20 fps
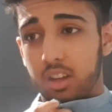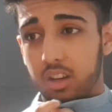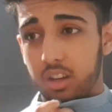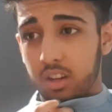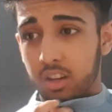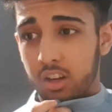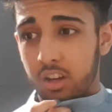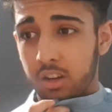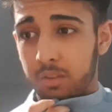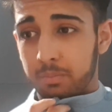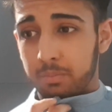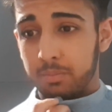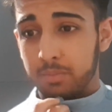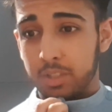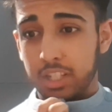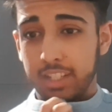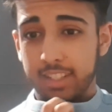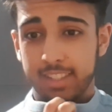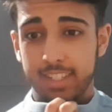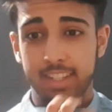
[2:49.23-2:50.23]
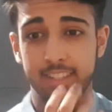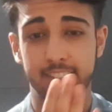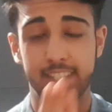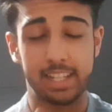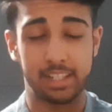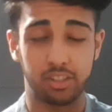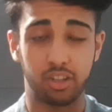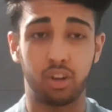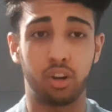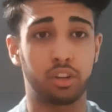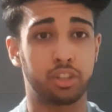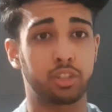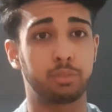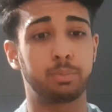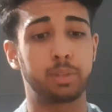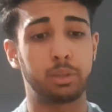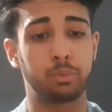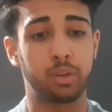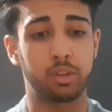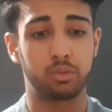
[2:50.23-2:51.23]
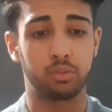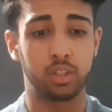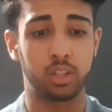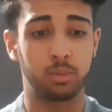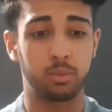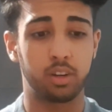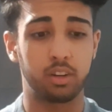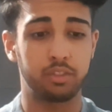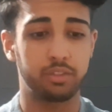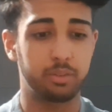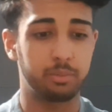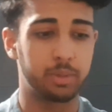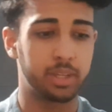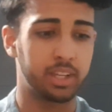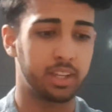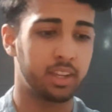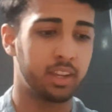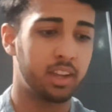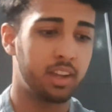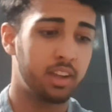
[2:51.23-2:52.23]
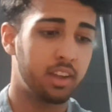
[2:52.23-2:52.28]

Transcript: GCSEs arguably went really well for me.